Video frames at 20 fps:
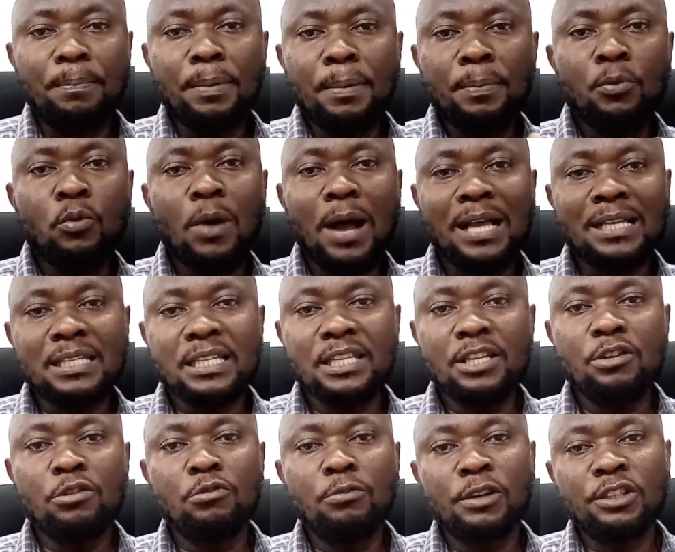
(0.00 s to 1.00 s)
People asking
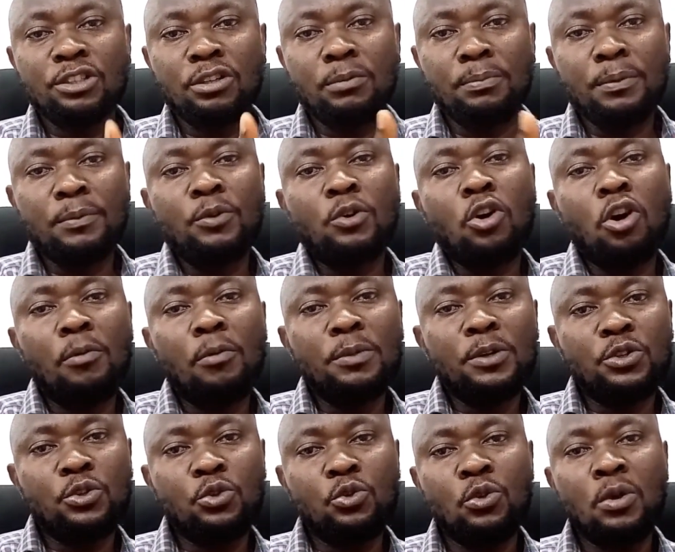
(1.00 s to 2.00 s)
you questions, people coming
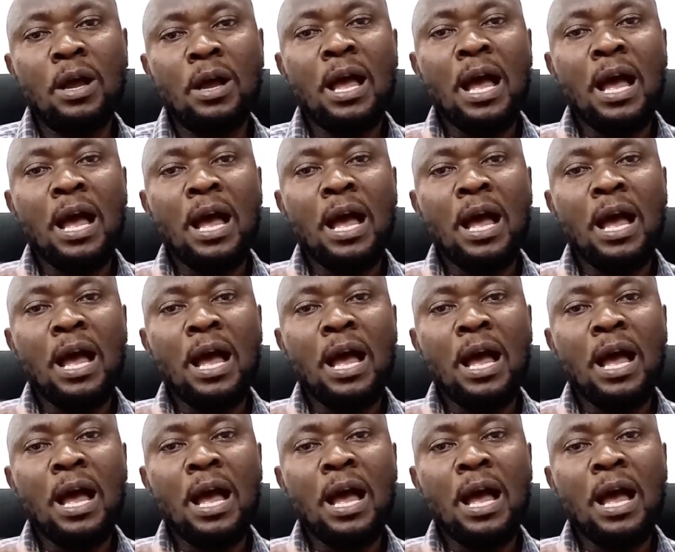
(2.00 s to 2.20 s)
to you.